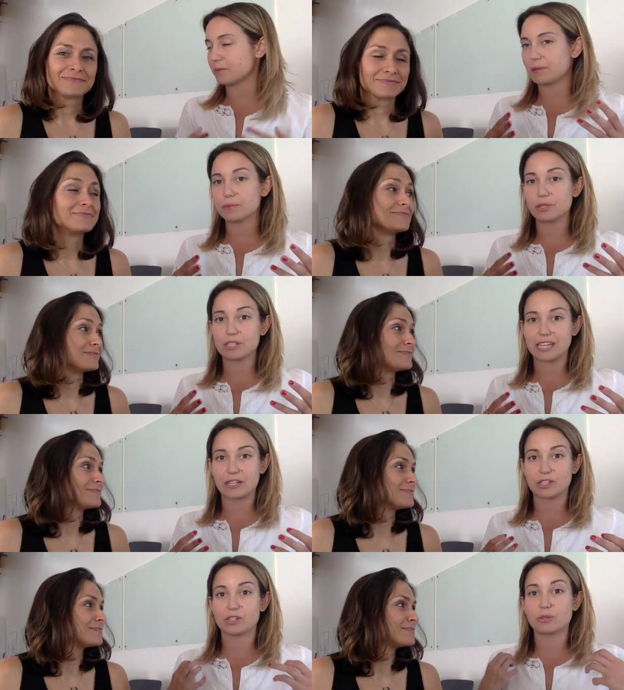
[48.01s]
Speaker 1: where people are just
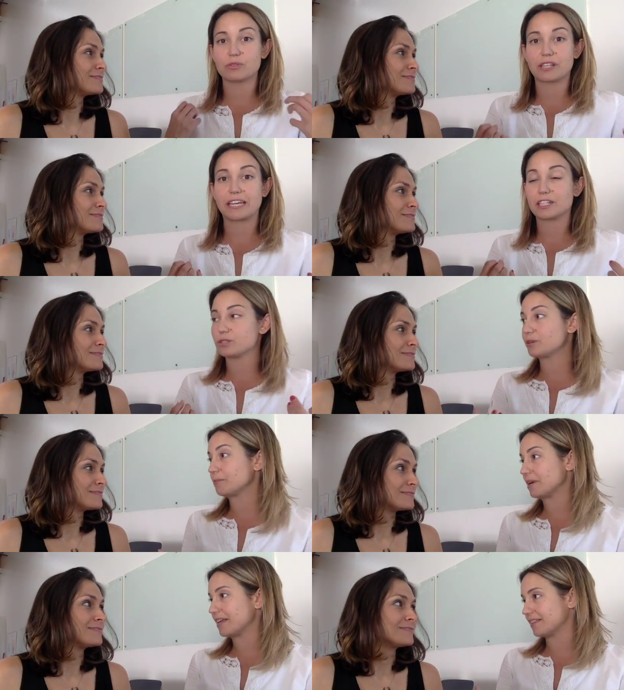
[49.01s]
actually so scared to
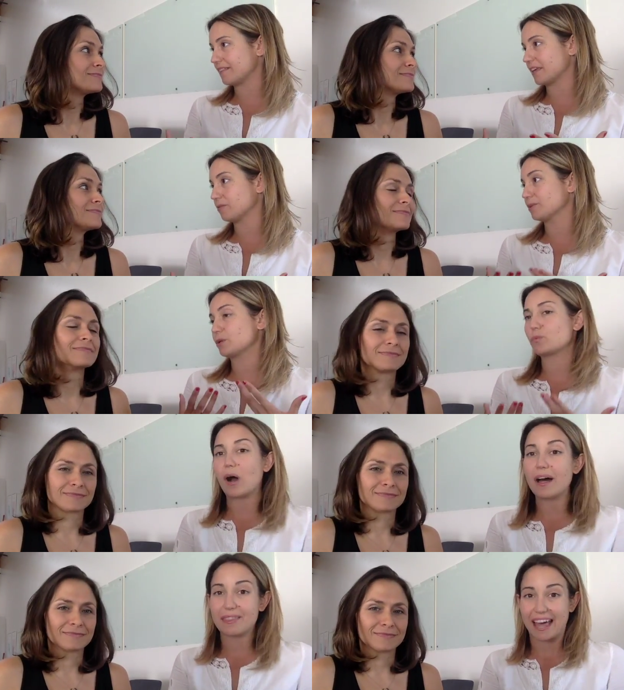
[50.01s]
admit that they really
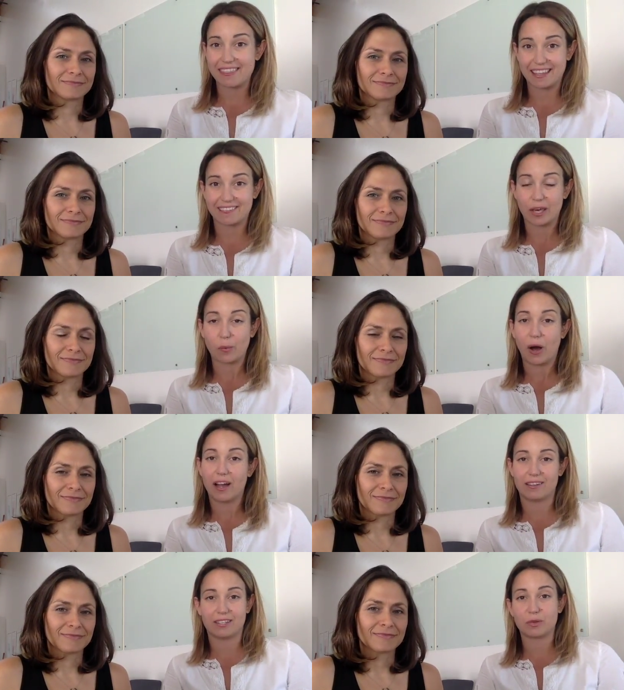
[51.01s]
want that thing they want.
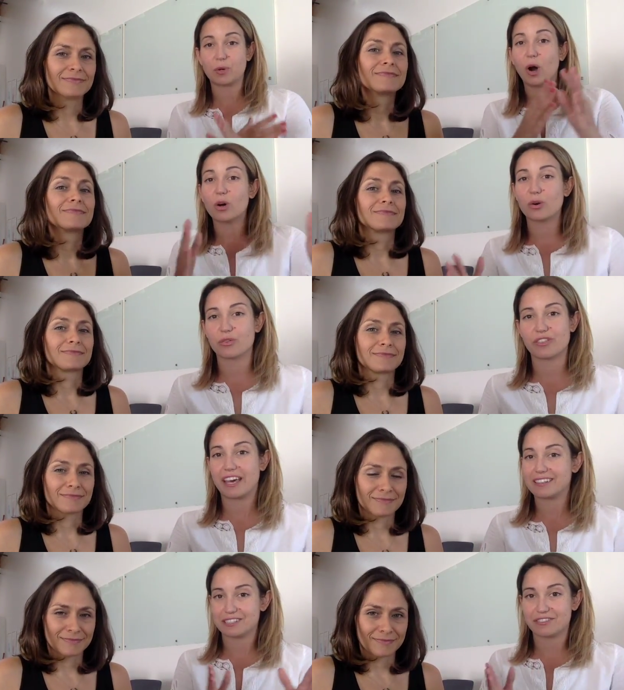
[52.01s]
I think we all go through
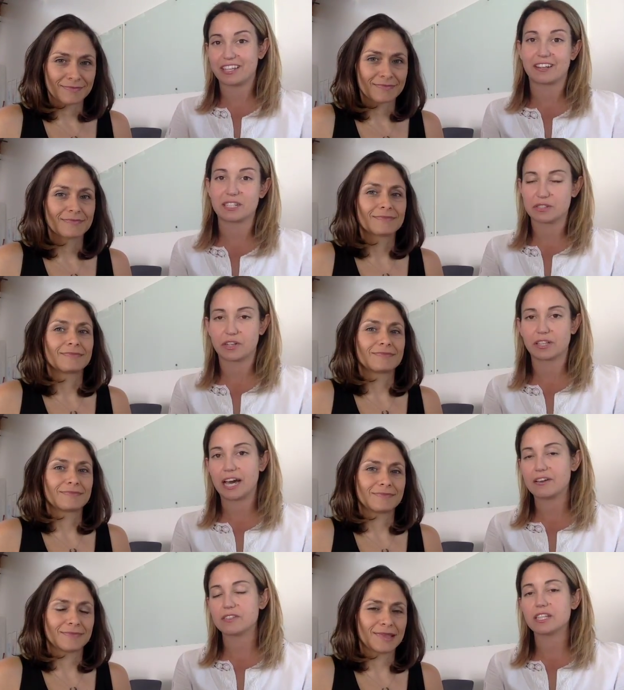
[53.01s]
that in different areas of our
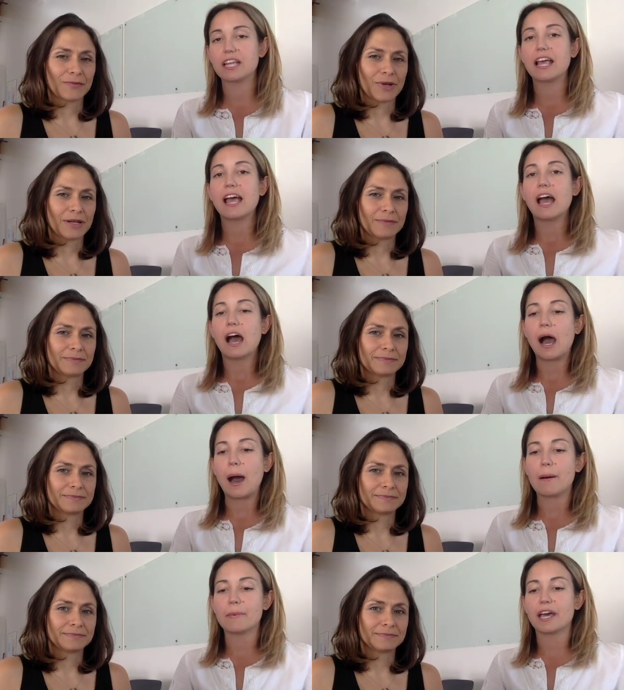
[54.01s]
lives. Right.
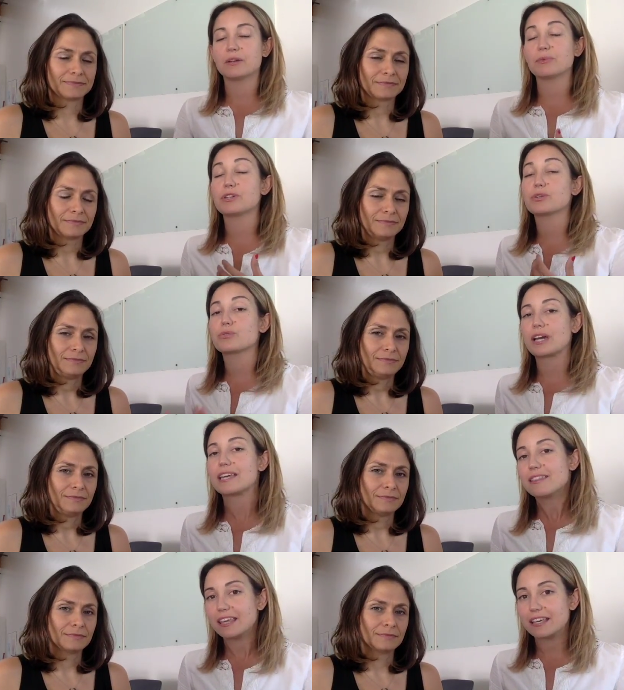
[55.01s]
Um, and one of the
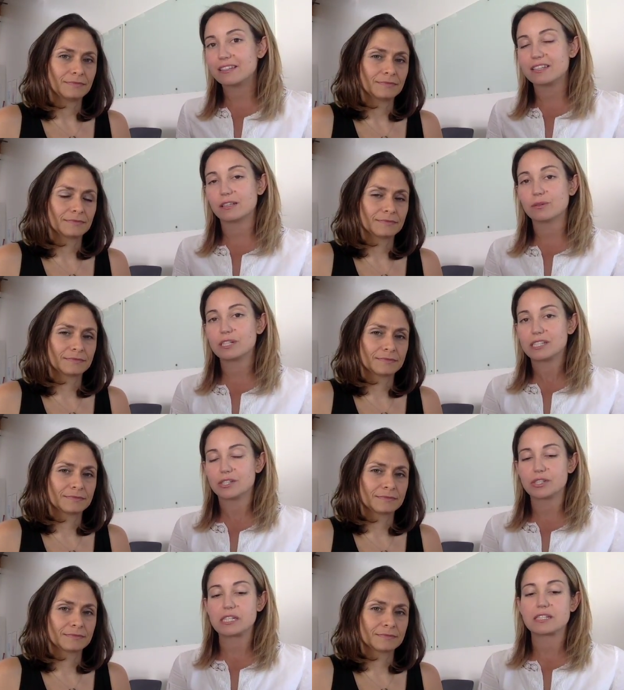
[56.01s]
great things that Laurie
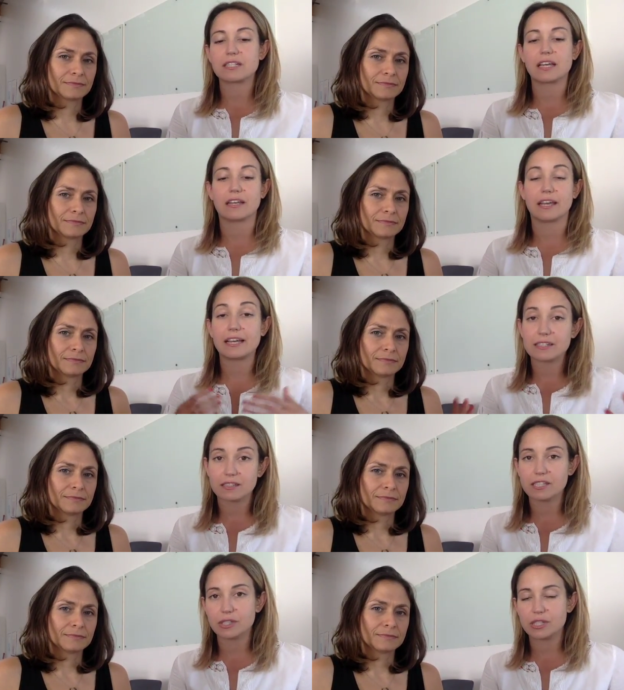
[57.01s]
teaches and Handel
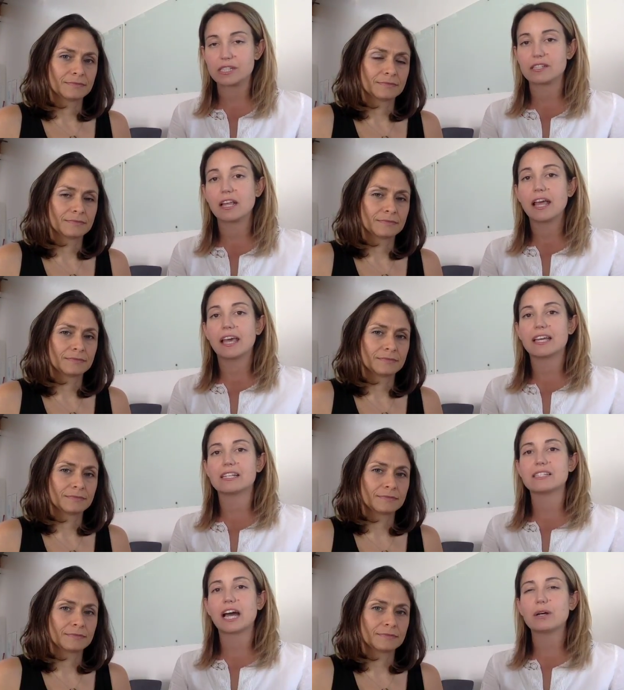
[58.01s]
teaches
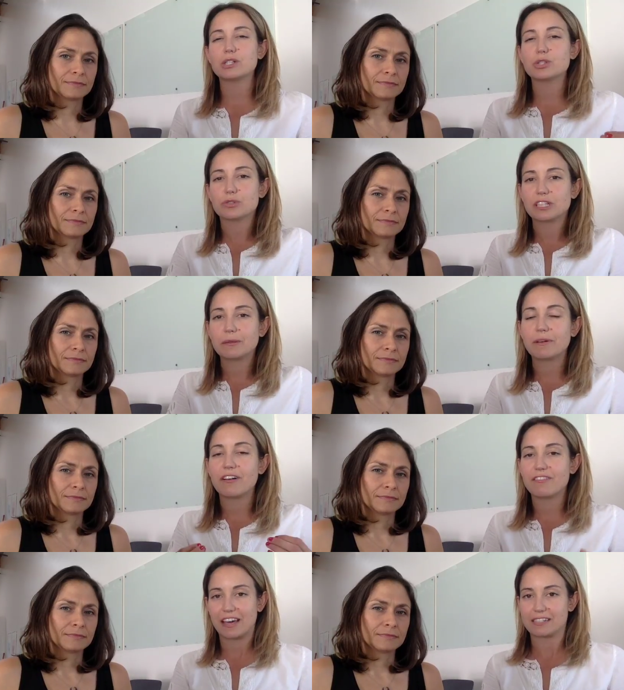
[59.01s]
is how to dream
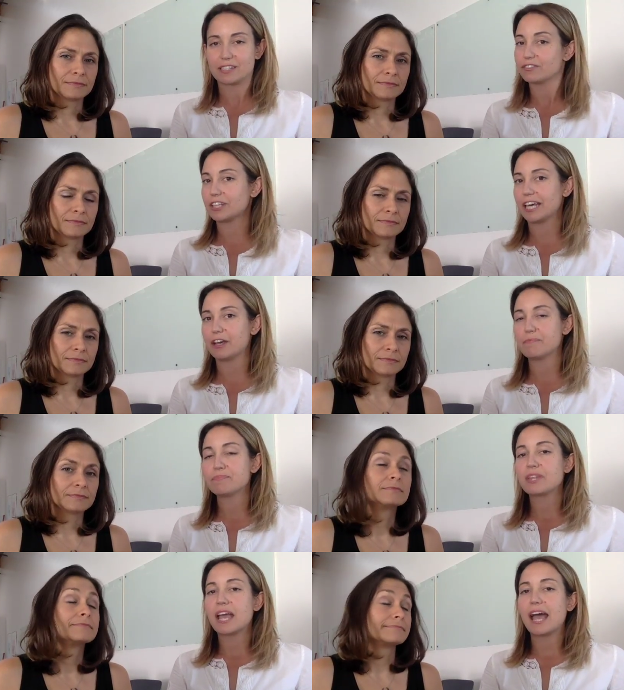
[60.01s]
effectively.
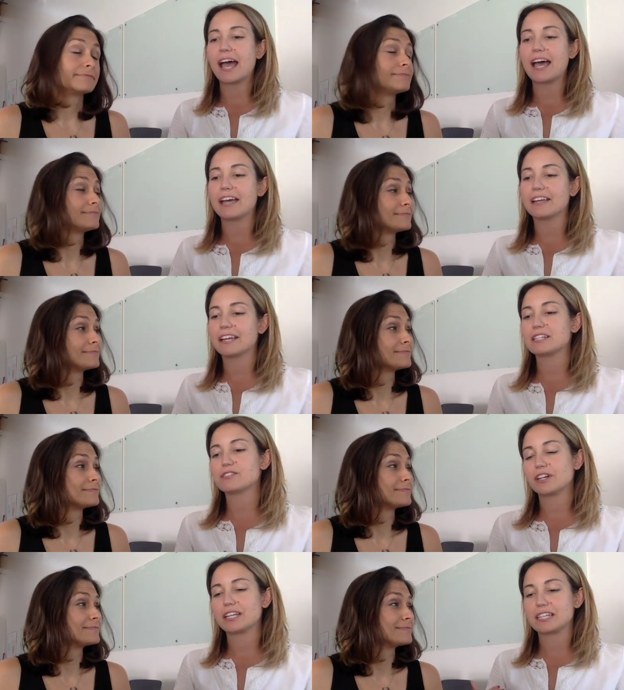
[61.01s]
And it's
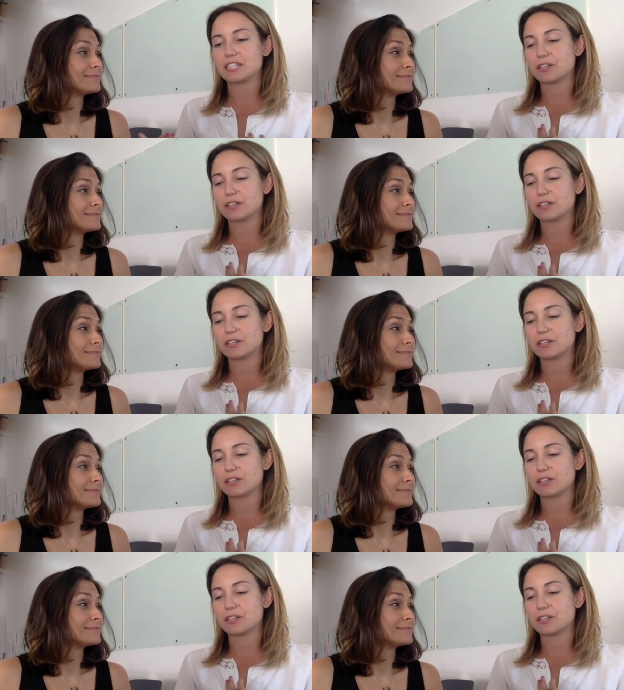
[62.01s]
funny because